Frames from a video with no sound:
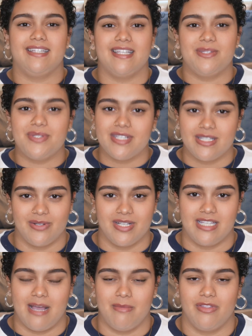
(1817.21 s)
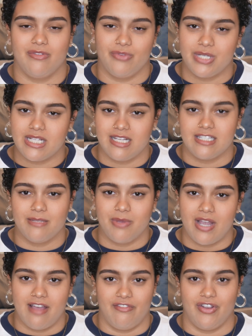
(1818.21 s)
This is a story time of the rudest customer
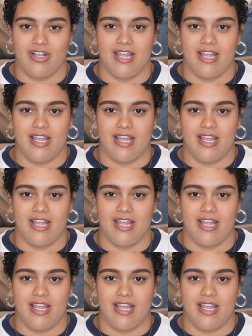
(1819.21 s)
ever.